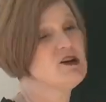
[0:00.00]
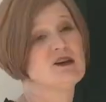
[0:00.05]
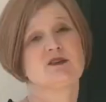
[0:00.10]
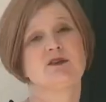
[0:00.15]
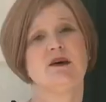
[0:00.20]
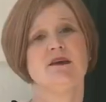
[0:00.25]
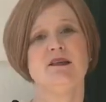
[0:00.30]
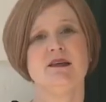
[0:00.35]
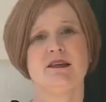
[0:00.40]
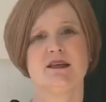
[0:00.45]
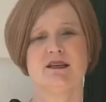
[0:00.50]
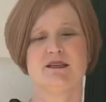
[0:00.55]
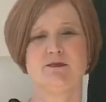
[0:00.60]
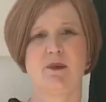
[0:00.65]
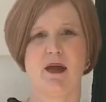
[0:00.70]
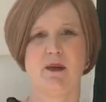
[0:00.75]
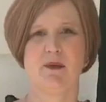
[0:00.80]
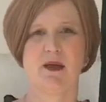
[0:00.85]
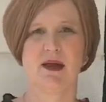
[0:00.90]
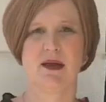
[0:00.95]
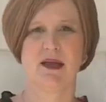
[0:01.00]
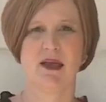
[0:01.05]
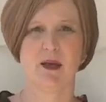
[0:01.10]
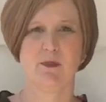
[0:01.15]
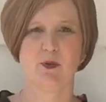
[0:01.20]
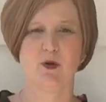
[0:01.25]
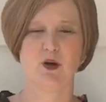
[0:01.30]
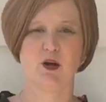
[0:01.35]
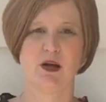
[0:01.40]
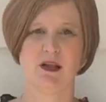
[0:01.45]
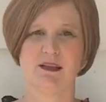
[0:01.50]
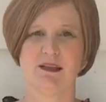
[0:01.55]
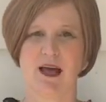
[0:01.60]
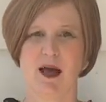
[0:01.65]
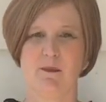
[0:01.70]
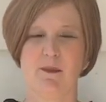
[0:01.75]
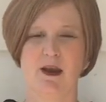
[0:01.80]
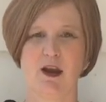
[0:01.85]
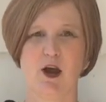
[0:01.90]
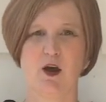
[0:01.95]
So I think this may be a keeper.
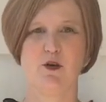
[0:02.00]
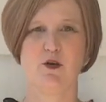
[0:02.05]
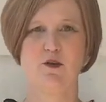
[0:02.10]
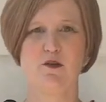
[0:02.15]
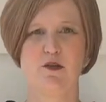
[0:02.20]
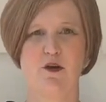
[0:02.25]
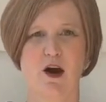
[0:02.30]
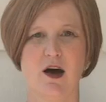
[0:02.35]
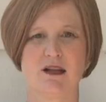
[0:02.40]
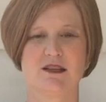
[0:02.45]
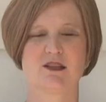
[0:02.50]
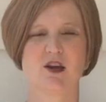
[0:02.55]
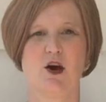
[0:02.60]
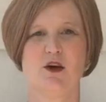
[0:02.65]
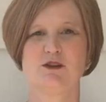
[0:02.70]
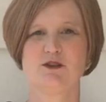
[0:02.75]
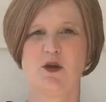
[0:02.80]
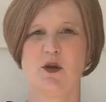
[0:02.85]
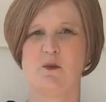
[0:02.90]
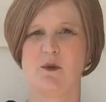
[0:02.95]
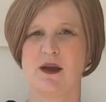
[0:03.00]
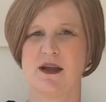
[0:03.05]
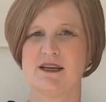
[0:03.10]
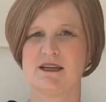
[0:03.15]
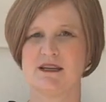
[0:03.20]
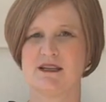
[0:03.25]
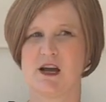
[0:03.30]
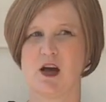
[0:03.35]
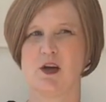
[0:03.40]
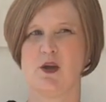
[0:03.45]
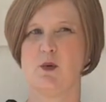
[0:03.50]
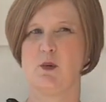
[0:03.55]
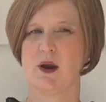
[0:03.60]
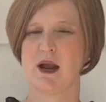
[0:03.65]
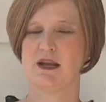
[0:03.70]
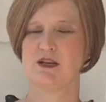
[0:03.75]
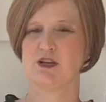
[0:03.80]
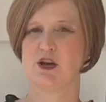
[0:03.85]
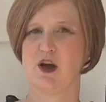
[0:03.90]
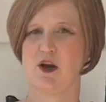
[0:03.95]
Let me know your thoughts. Also, I wanted to tell you
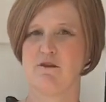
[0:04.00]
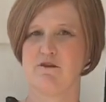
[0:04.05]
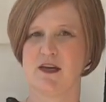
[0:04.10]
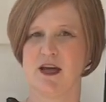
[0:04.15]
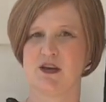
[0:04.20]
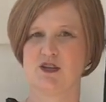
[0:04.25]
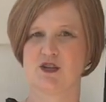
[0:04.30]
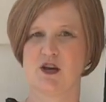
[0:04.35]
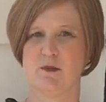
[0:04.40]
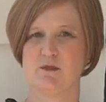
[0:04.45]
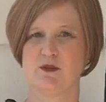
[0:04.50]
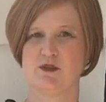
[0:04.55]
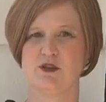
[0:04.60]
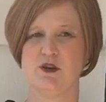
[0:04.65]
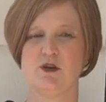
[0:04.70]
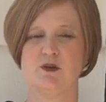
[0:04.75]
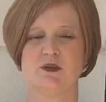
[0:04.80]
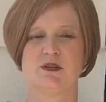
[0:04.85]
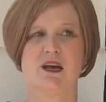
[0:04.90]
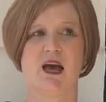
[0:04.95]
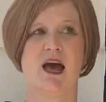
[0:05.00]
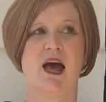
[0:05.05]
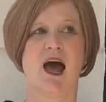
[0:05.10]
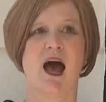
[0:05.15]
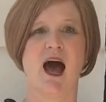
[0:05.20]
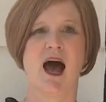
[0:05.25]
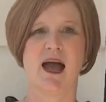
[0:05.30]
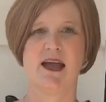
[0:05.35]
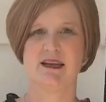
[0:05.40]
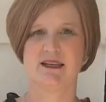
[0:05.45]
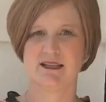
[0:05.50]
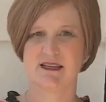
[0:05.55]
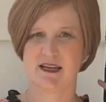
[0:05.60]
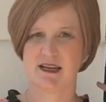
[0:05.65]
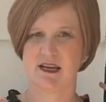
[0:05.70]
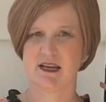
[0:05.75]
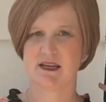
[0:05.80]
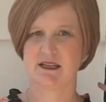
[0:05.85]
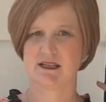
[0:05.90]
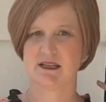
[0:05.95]
when I took off that jumpsuit, I
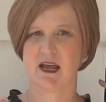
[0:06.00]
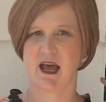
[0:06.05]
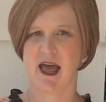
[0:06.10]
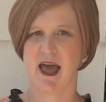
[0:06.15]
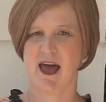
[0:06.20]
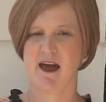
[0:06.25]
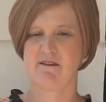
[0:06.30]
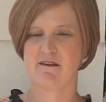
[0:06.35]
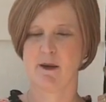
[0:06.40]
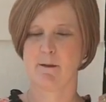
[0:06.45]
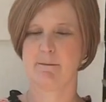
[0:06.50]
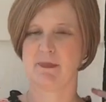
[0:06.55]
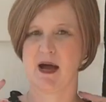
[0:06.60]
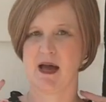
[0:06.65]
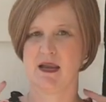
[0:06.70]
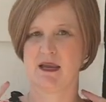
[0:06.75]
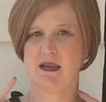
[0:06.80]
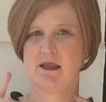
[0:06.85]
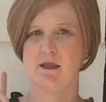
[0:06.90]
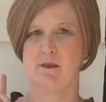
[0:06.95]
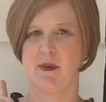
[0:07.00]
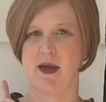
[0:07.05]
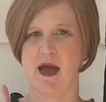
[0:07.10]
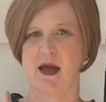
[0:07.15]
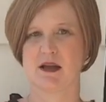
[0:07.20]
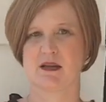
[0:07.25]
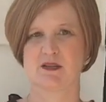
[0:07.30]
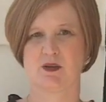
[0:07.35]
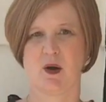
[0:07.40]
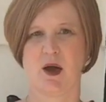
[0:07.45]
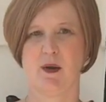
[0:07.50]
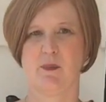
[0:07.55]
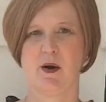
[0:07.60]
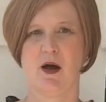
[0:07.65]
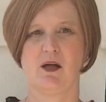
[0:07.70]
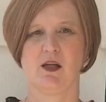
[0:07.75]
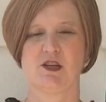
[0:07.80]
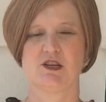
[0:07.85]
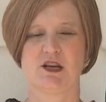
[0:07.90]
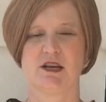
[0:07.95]
didn't have it buttoned in the back. So I
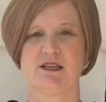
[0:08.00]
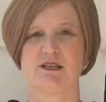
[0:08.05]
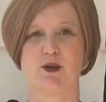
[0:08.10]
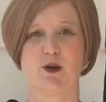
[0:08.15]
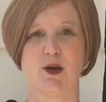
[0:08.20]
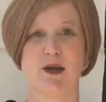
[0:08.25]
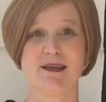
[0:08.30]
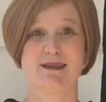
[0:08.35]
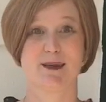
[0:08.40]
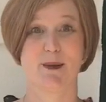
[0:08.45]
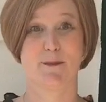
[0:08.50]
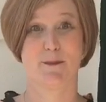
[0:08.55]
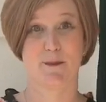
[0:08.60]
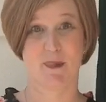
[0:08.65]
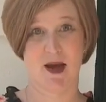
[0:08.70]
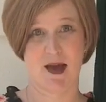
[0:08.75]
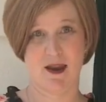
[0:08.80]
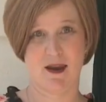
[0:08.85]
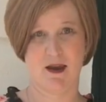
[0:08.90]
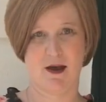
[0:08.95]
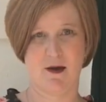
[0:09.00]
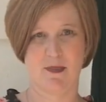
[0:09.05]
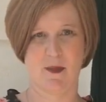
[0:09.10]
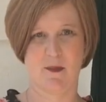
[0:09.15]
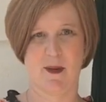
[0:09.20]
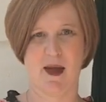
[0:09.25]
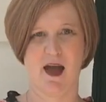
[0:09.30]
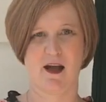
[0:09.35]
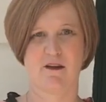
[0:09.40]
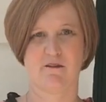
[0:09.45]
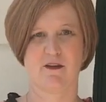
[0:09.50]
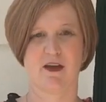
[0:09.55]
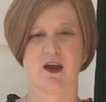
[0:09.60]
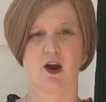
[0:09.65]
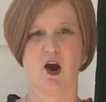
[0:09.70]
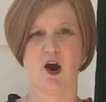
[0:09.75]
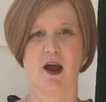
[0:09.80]
apologize, there is a button on the back of it.